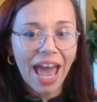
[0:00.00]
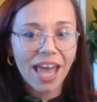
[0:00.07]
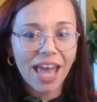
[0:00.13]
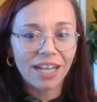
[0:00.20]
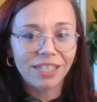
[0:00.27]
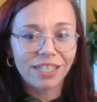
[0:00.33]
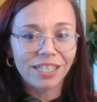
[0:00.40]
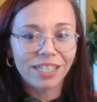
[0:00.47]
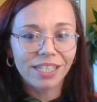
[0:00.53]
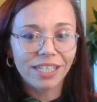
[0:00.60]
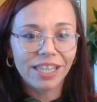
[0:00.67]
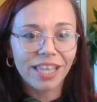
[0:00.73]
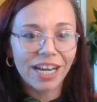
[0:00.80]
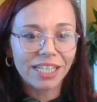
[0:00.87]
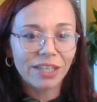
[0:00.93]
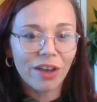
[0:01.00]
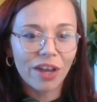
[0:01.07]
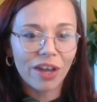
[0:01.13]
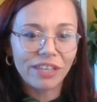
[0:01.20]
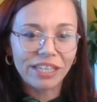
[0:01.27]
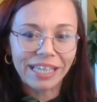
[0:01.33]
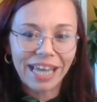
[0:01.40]
And then it's
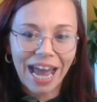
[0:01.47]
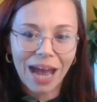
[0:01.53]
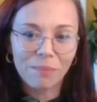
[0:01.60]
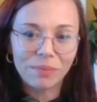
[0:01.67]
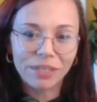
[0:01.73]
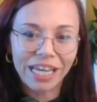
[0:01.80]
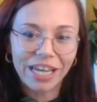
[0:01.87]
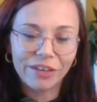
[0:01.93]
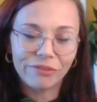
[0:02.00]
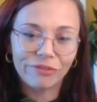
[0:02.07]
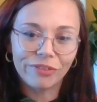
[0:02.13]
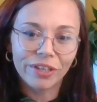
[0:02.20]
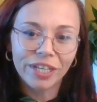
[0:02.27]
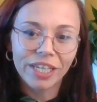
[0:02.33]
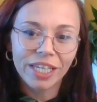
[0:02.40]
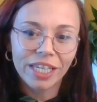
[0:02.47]
kind of this captive